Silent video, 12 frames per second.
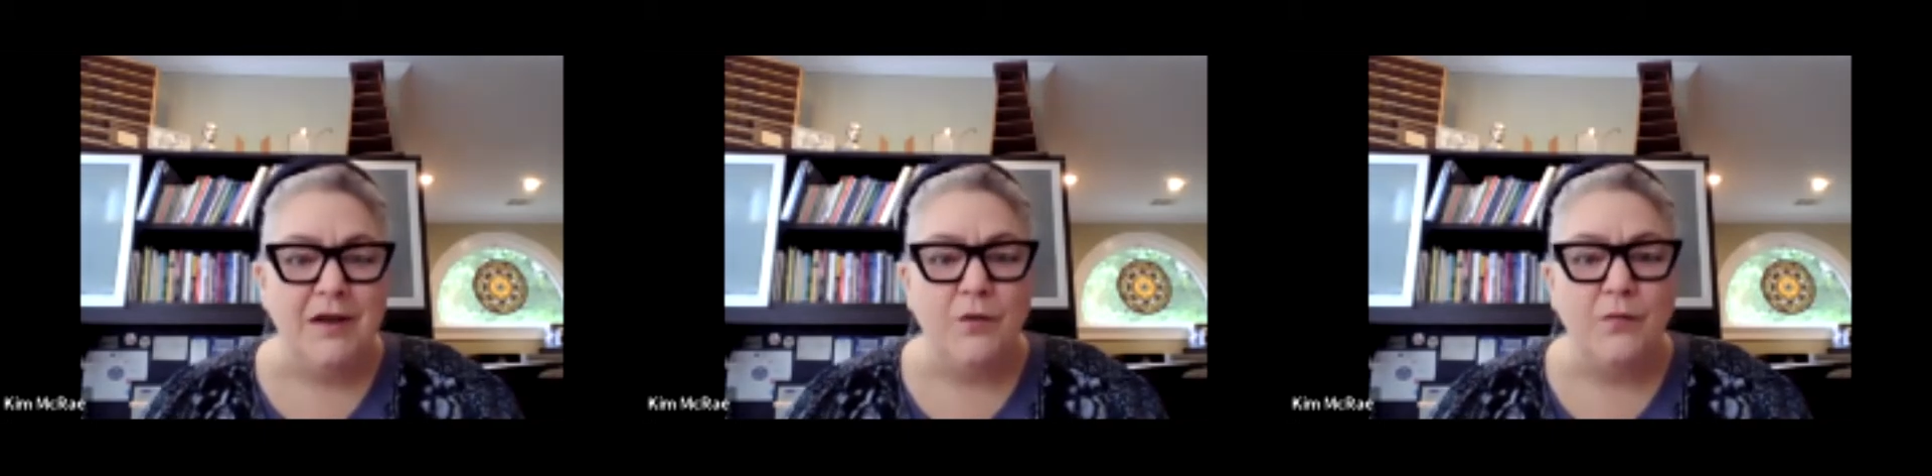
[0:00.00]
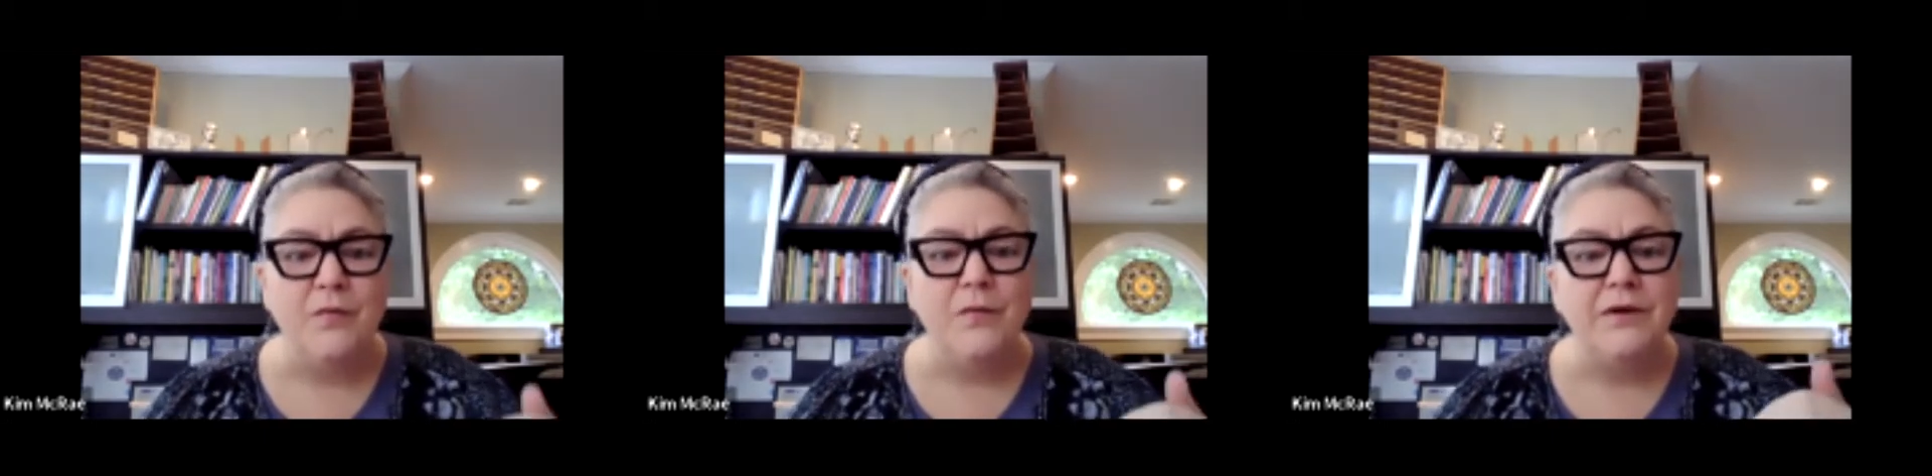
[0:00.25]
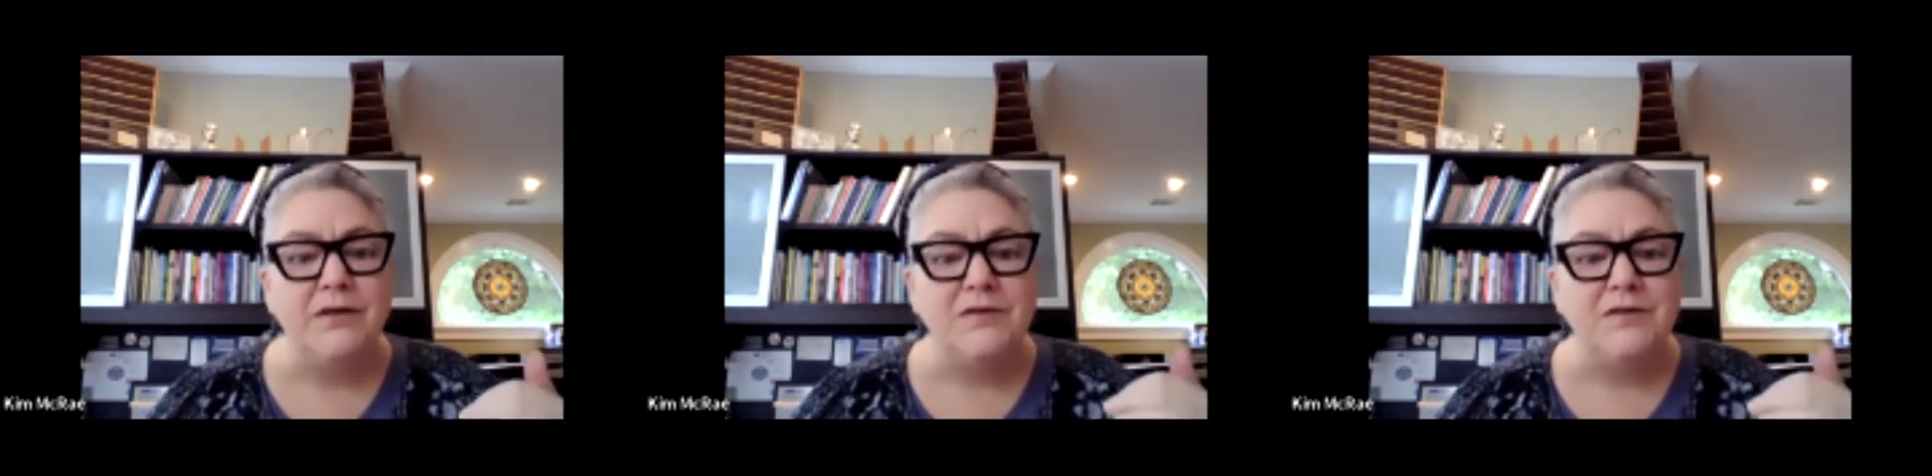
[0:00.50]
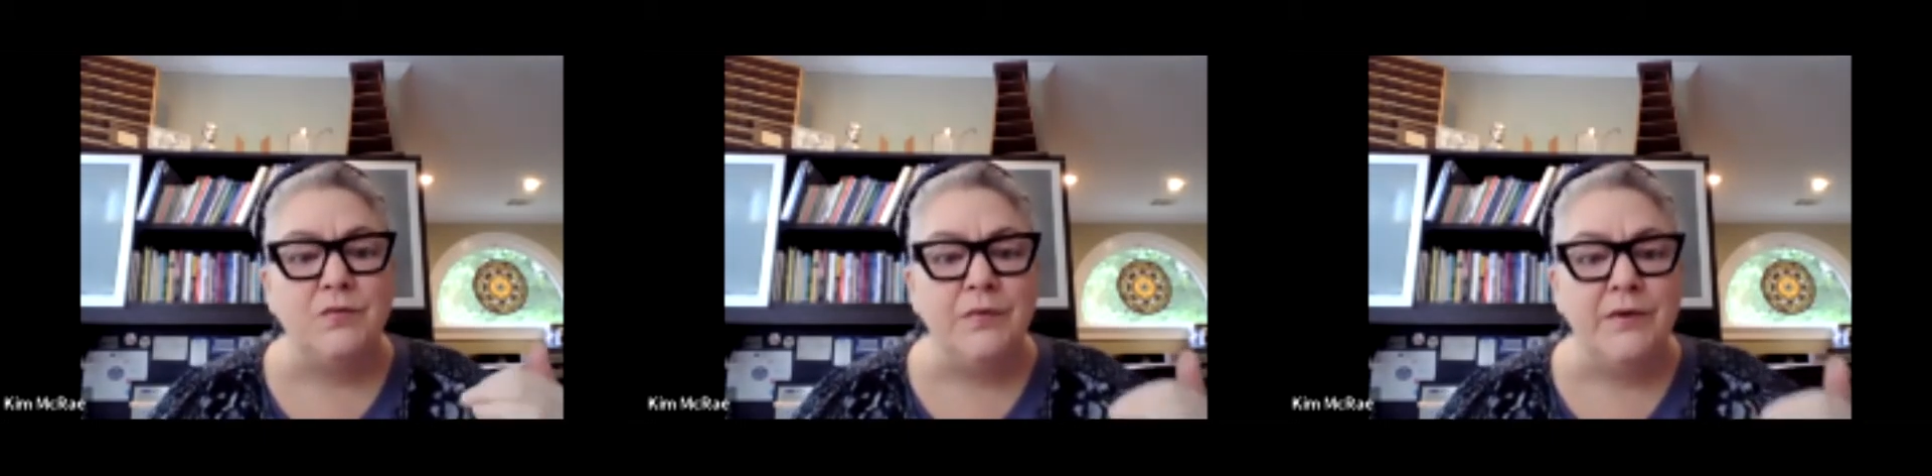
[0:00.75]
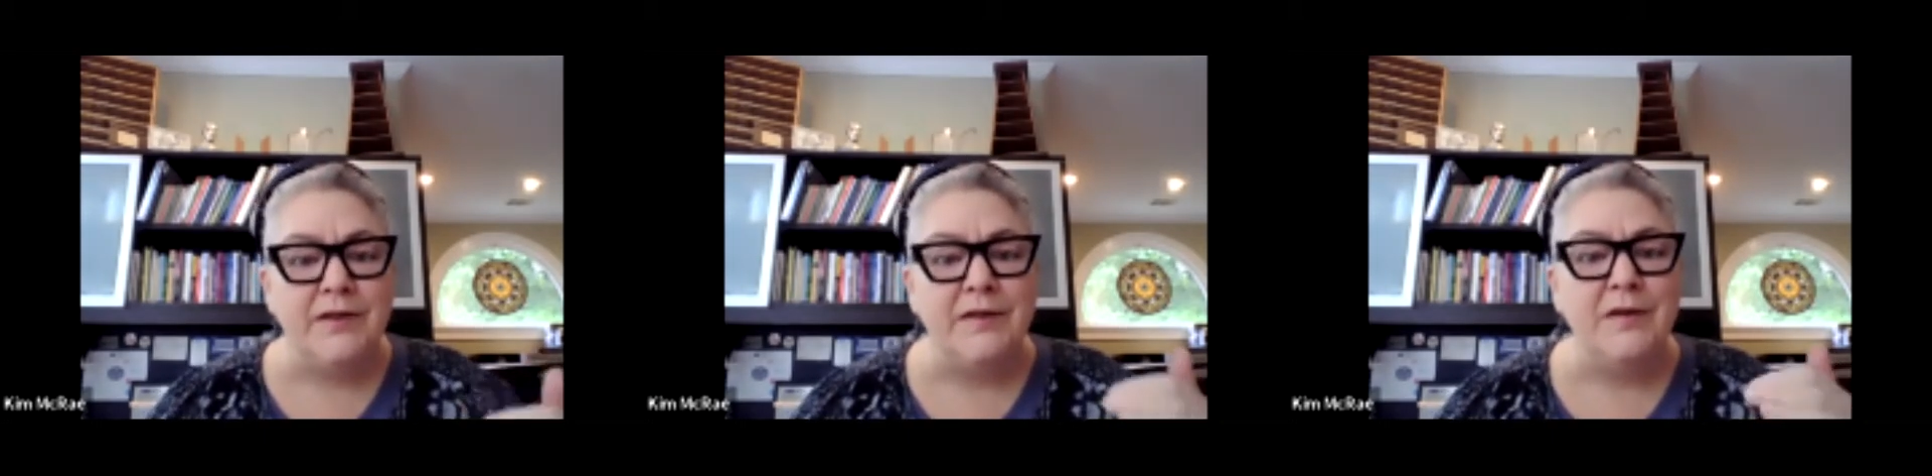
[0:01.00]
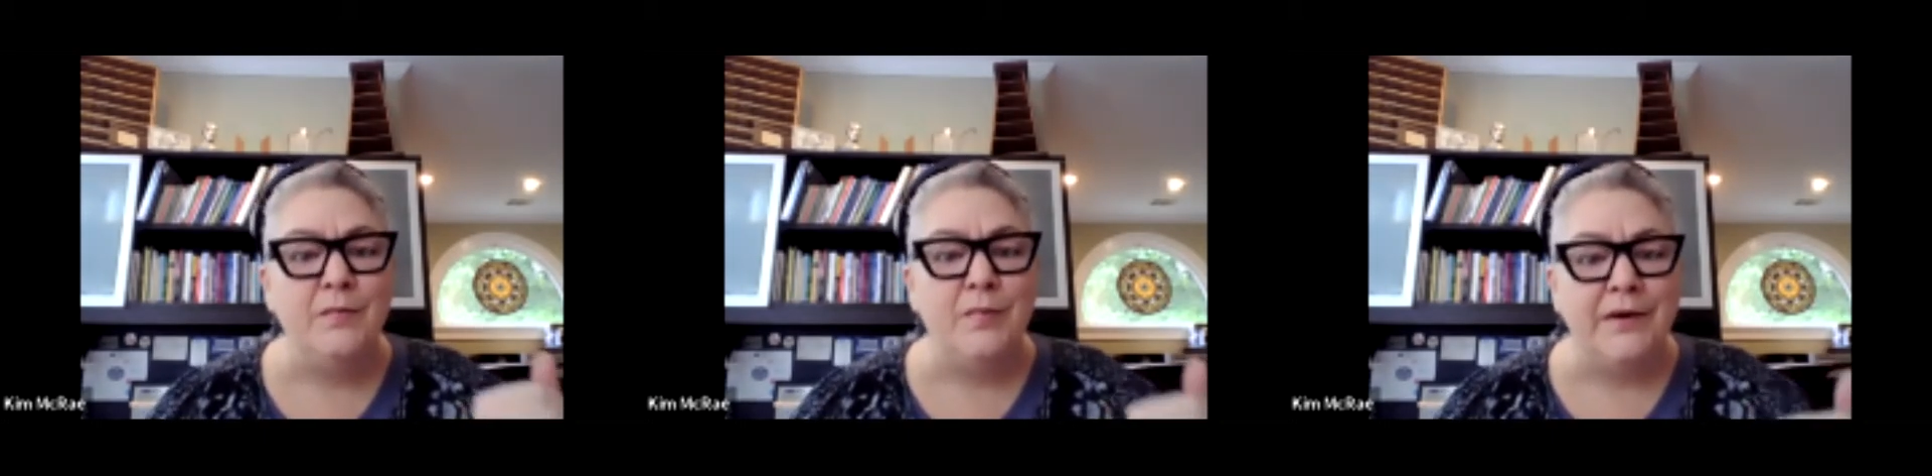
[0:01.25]
We wanted to
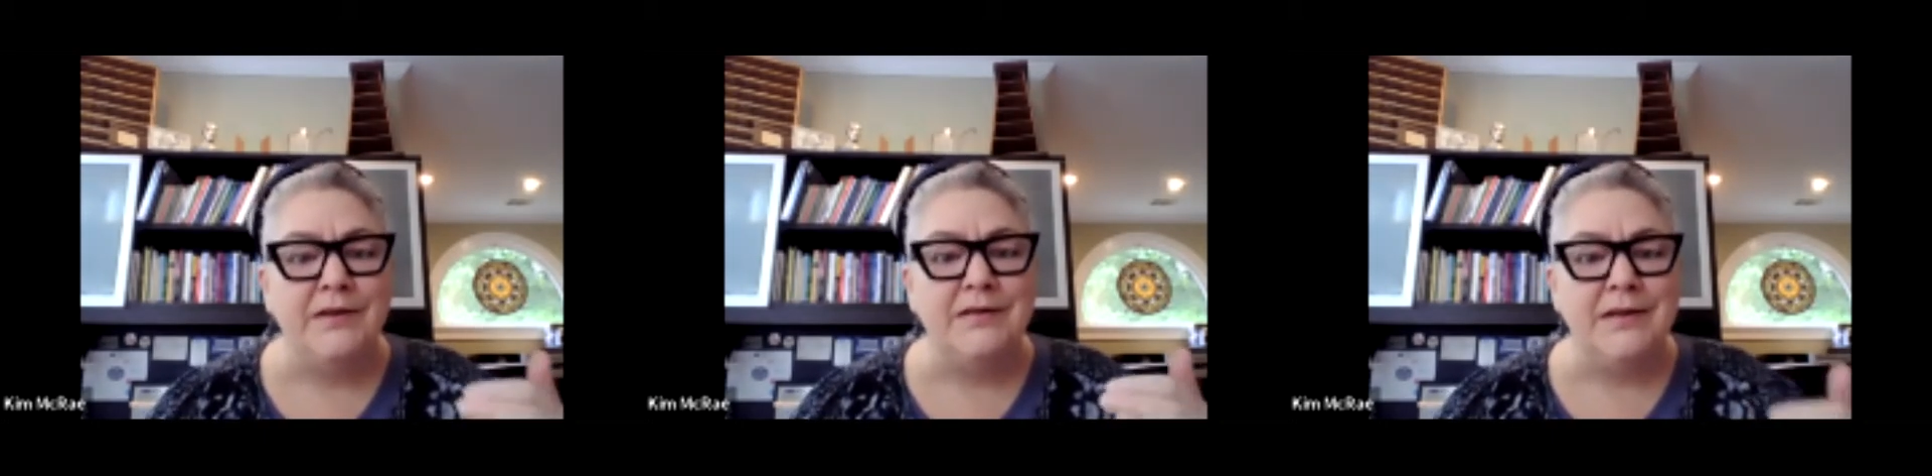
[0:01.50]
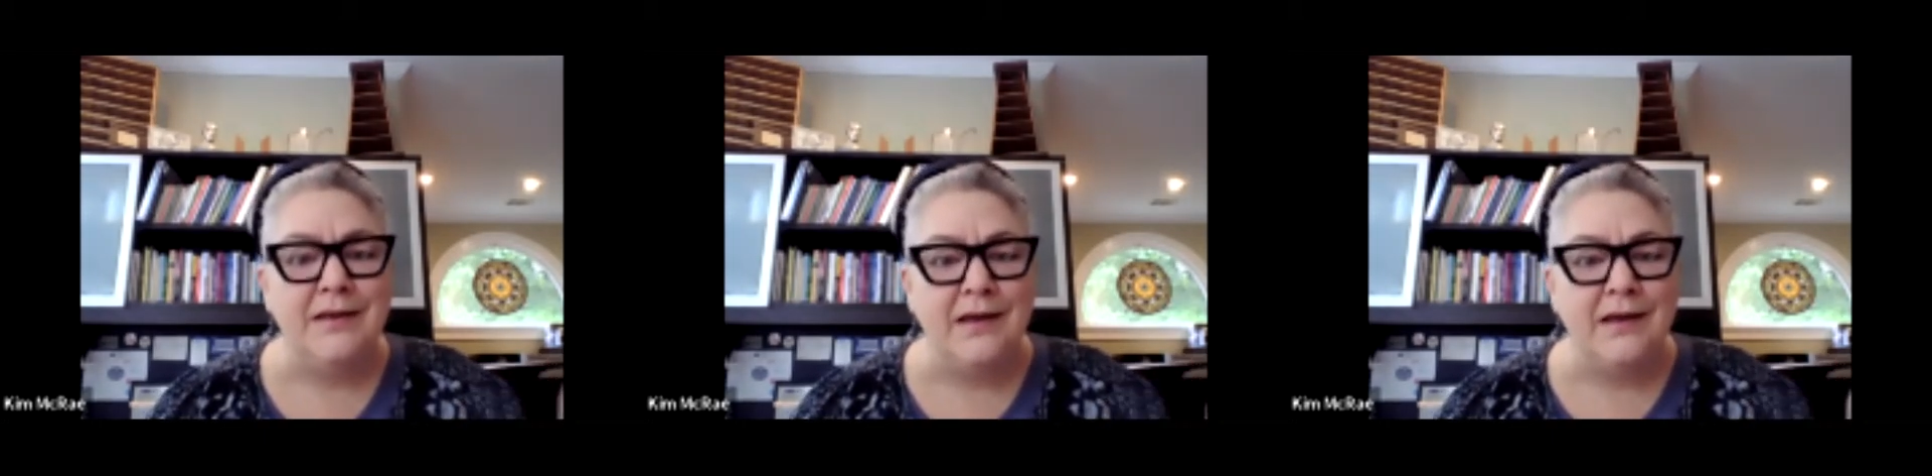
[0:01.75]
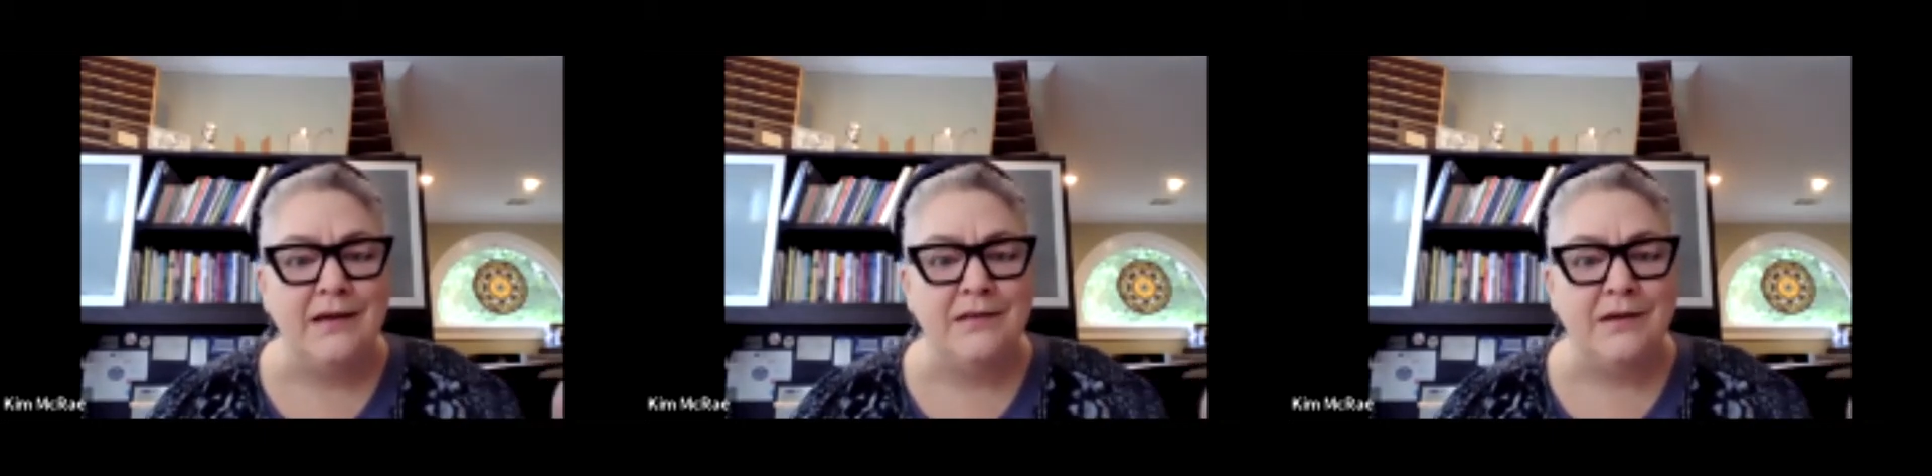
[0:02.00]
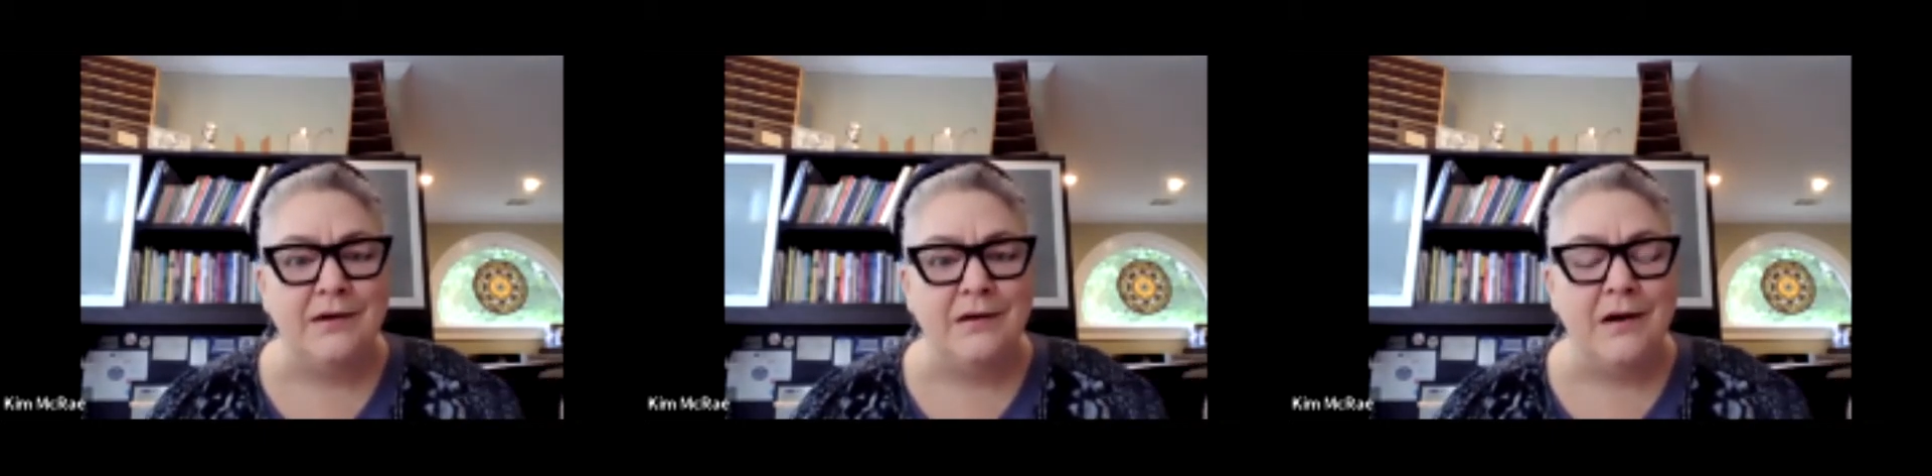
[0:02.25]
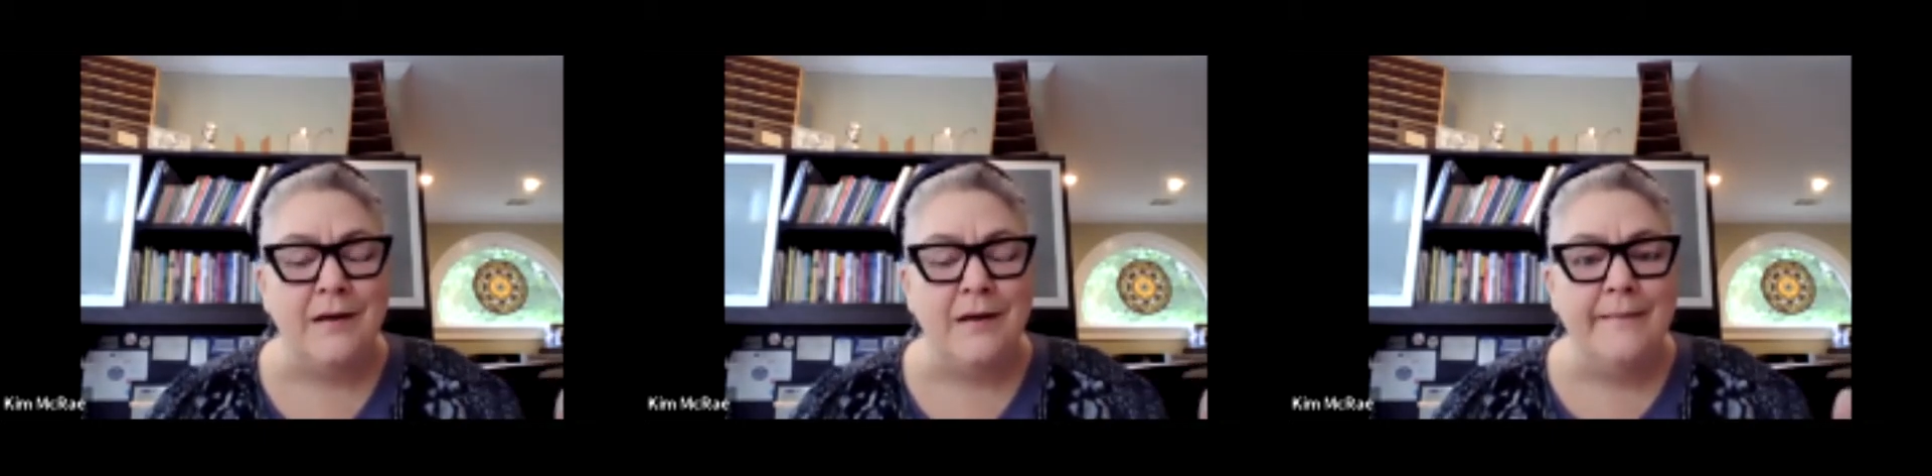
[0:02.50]
really bring together